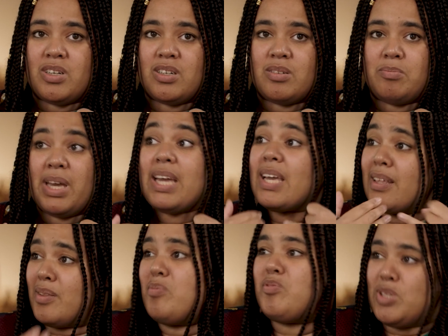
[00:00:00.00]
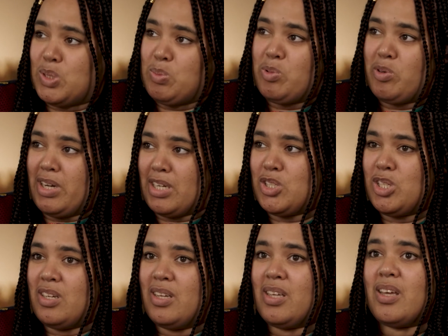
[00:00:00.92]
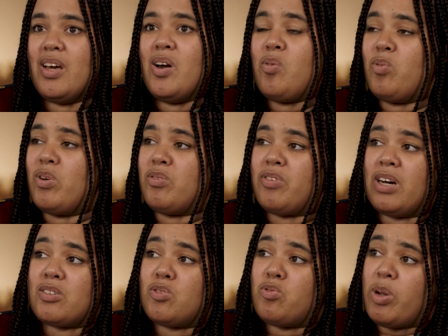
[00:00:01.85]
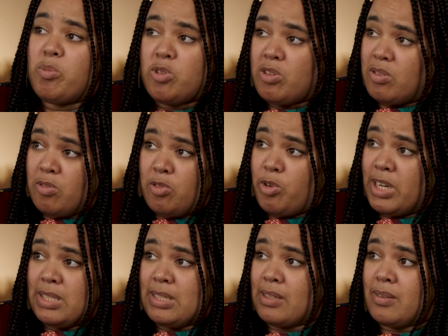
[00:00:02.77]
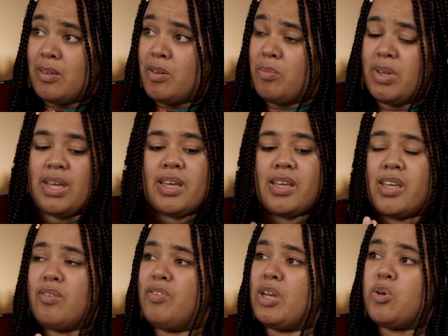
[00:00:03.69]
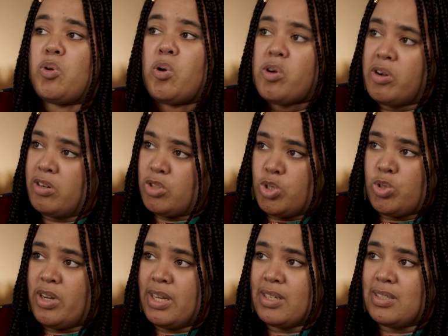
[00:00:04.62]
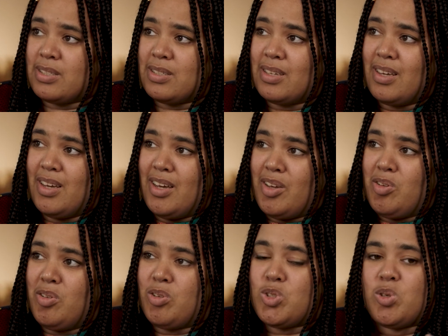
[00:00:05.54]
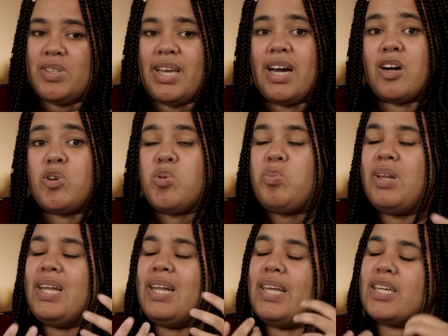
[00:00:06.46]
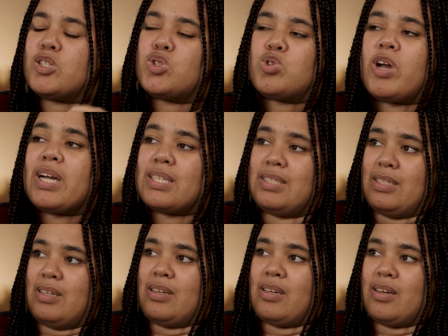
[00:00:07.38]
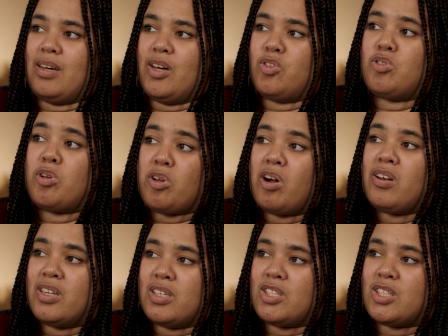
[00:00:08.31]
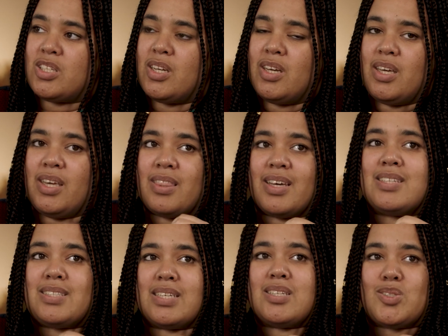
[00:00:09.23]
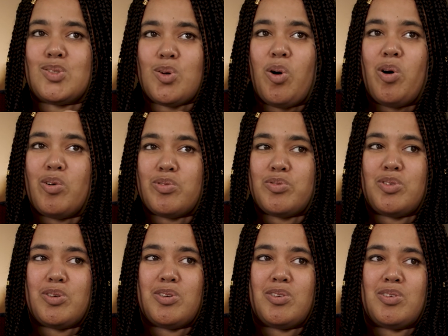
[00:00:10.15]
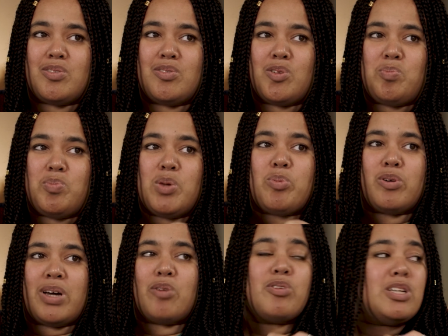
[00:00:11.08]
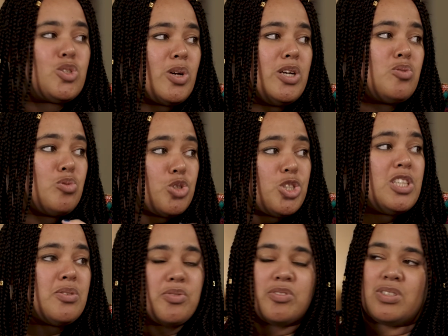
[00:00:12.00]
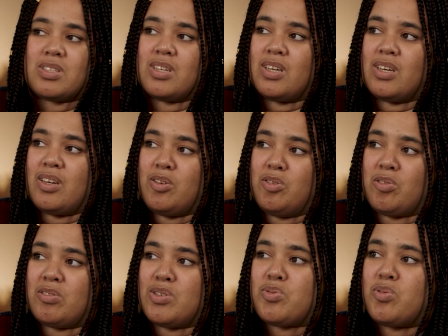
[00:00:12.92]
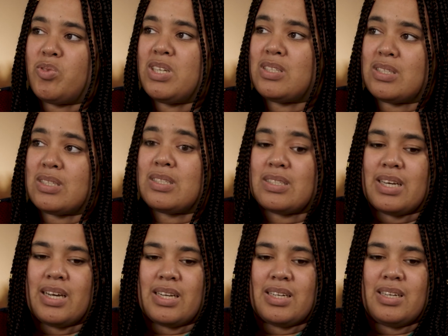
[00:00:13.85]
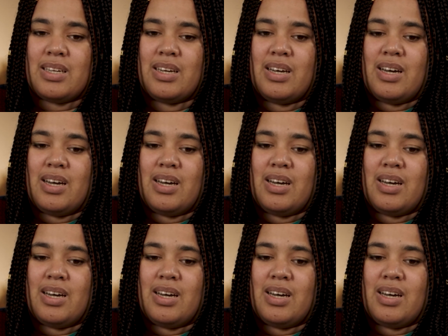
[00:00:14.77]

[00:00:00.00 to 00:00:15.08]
making them visible, actually, without remunerating them, giving no contracts. So they are completely extracting the knowledge in that sense of the people who are really trying to shift, different ways in society.